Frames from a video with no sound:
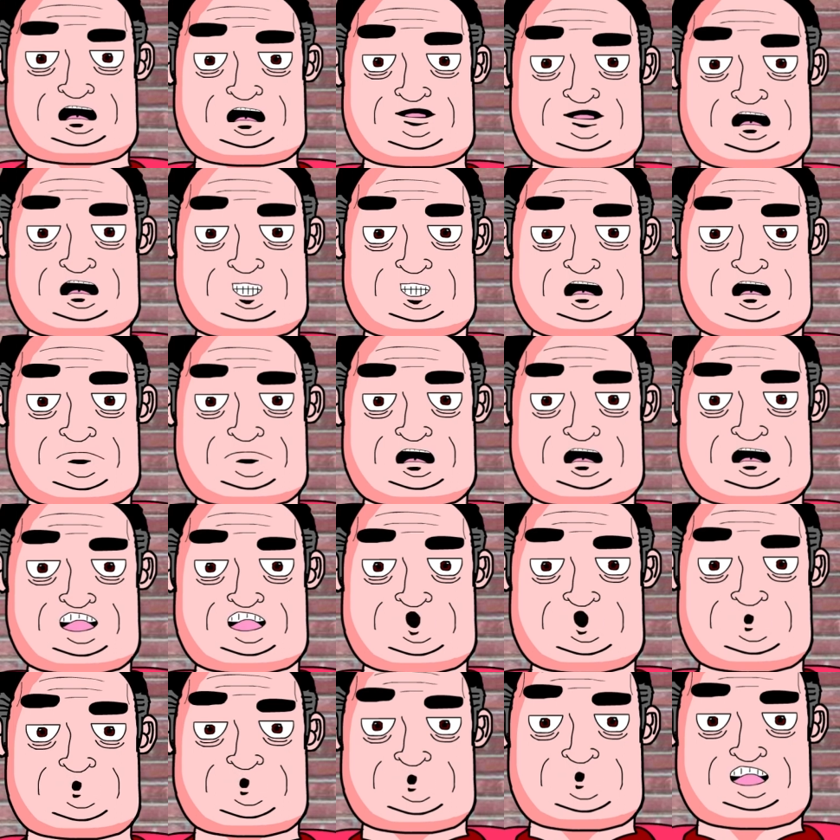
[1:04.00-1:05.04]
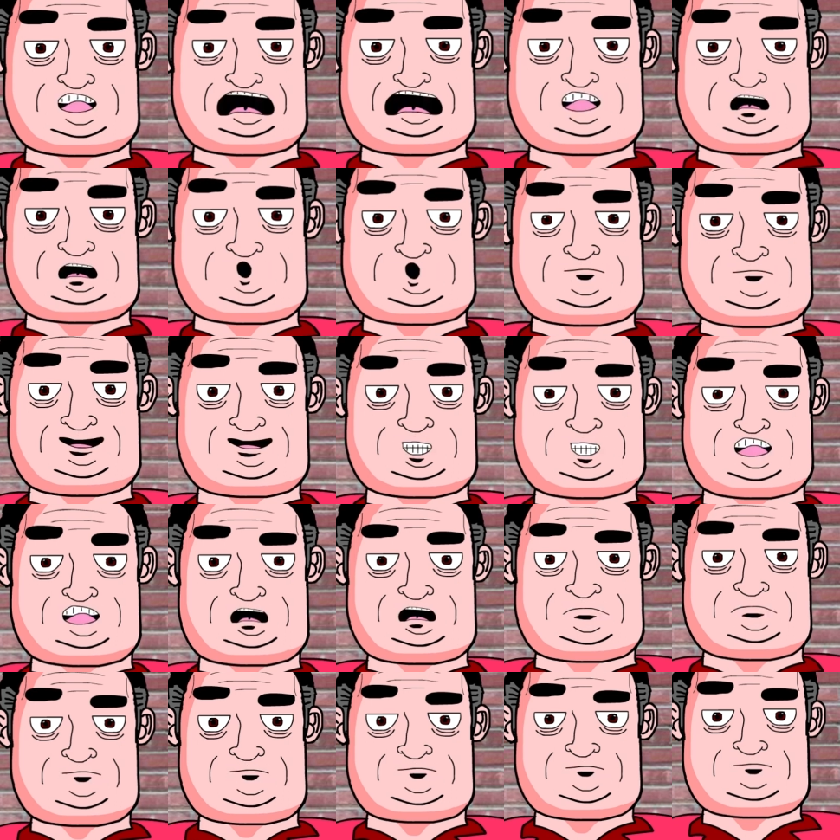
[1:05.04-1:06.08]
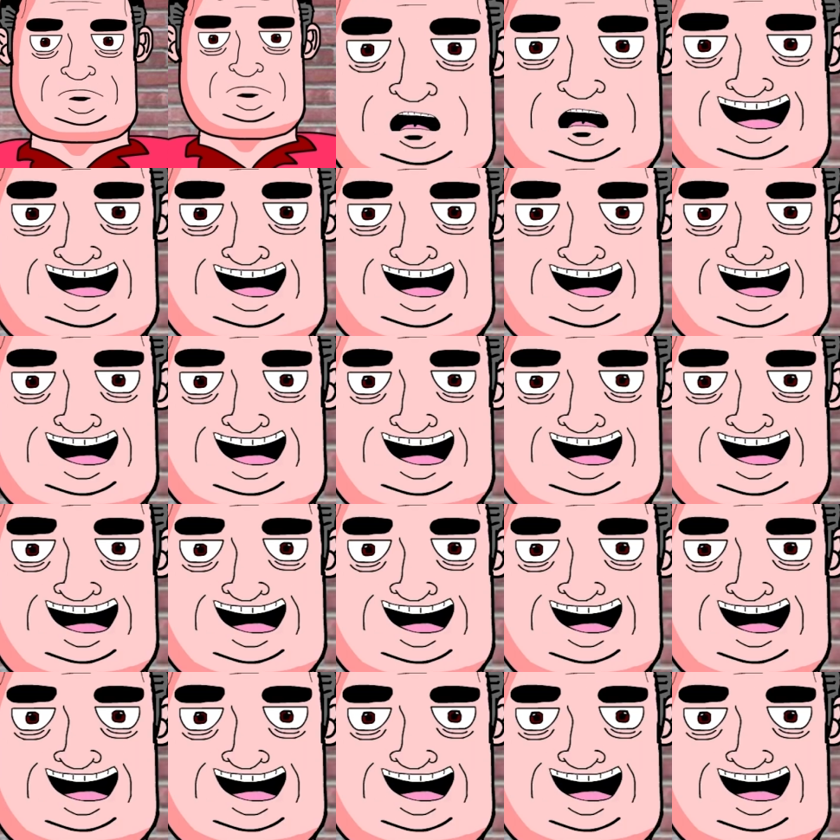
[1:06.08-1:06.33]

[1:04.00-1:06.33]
and let customers know that your business